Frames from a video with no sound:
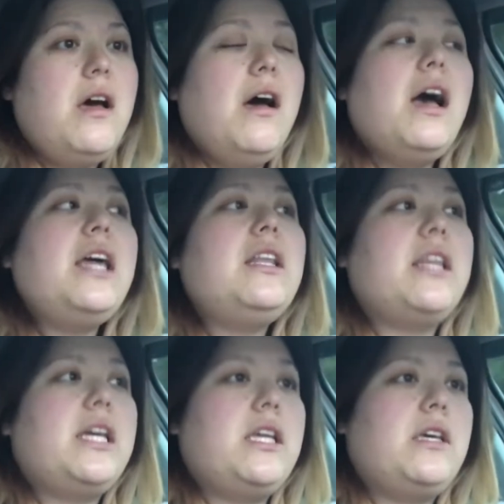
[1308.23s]
I had a
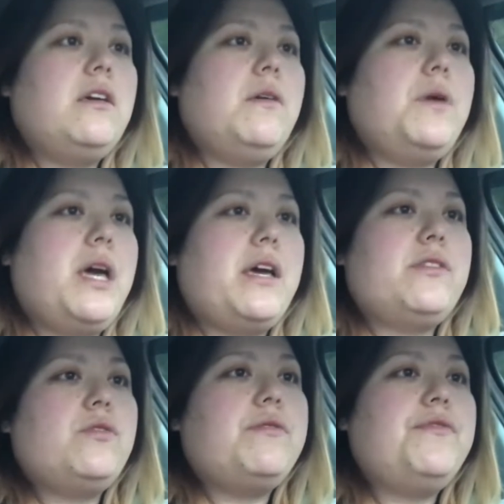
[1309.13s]
lady, okay,
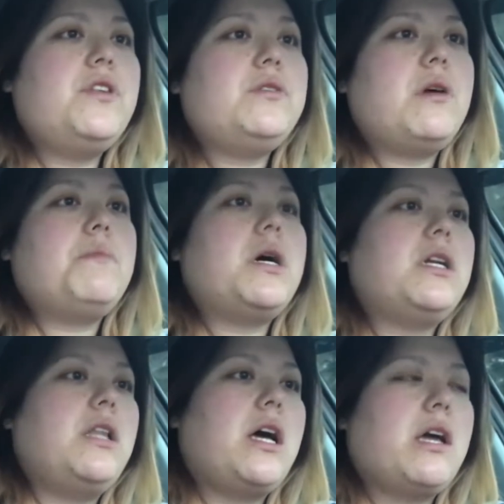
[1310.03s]
so at first, I'm not
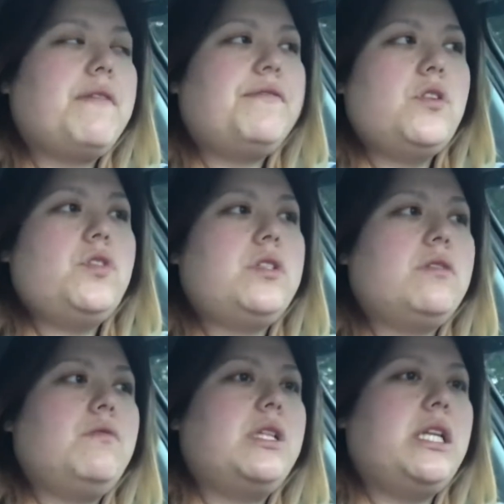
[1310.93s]
gonna lie, at first
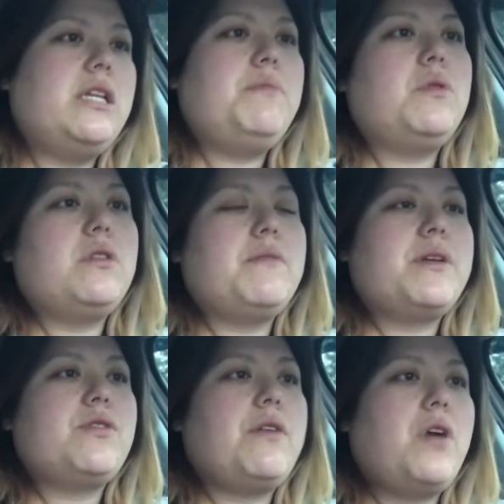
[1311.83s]
when the lady pulled into
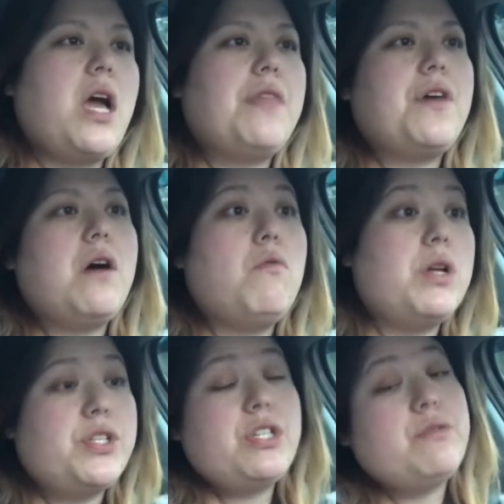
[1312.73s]
my driveway, I thought,
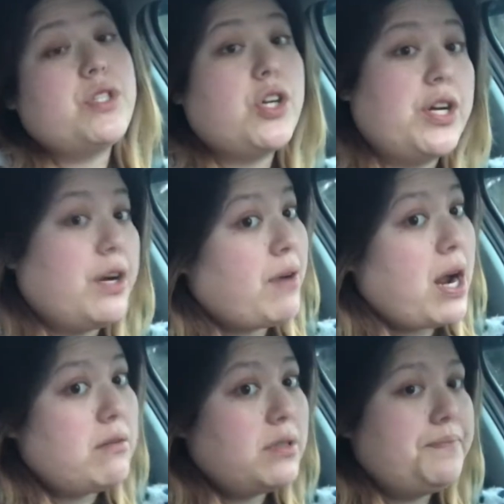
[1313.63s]
one, she was turning
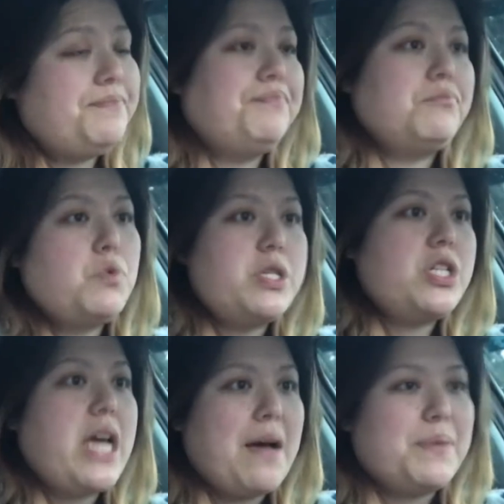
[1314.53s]
around, which
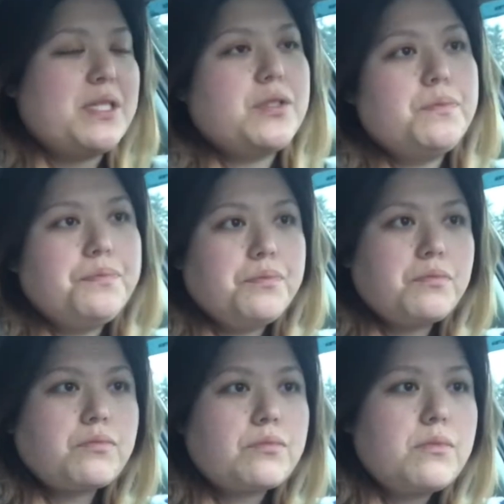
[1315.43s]
happens.
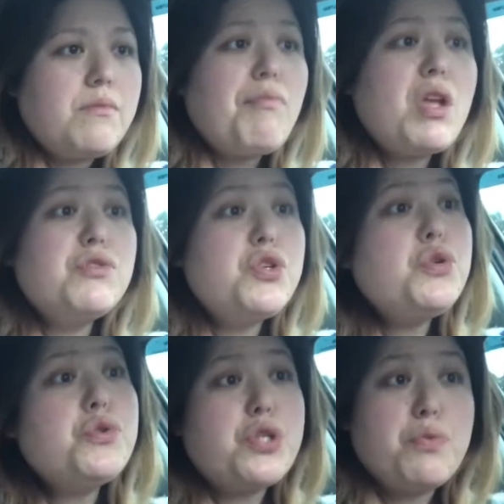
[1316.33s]

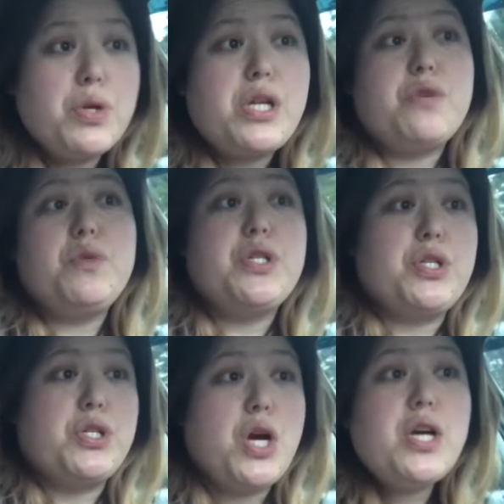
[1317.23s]
Two, she rolled on a window and
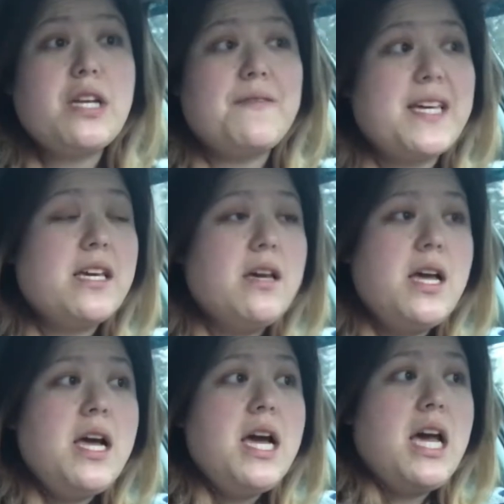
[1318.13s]
started talking to me,
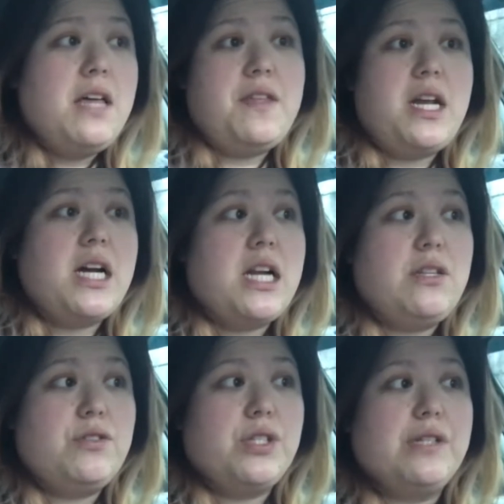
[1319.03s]
and then I got a
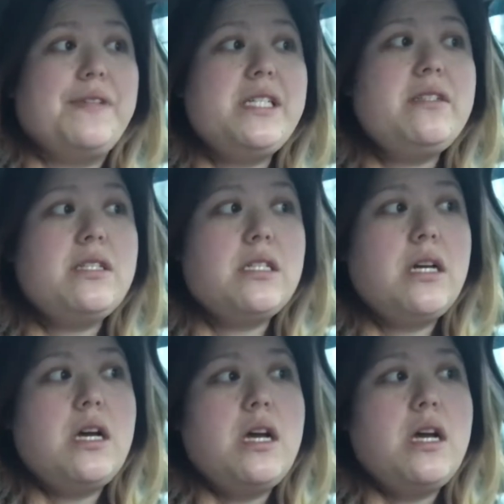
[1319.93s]
little nervous.